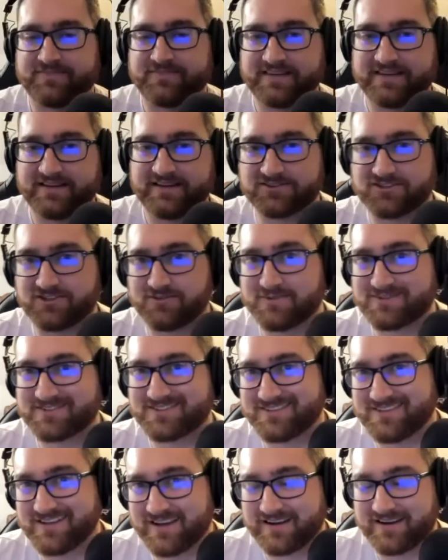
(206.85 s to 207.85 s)
That was almost a
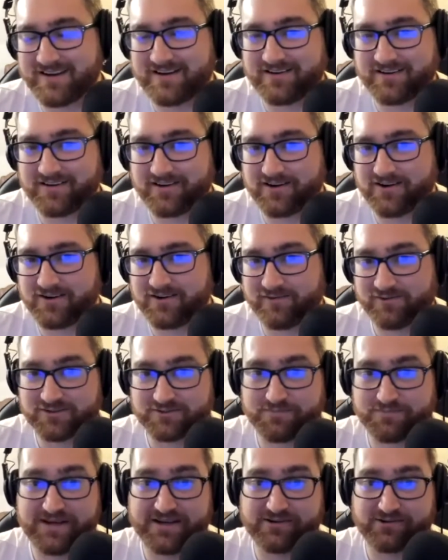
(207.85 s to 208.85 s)
decade ago. That was
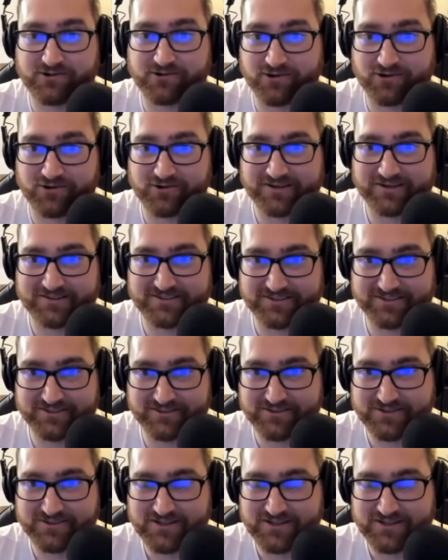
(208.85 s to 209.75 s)
peak Rory too.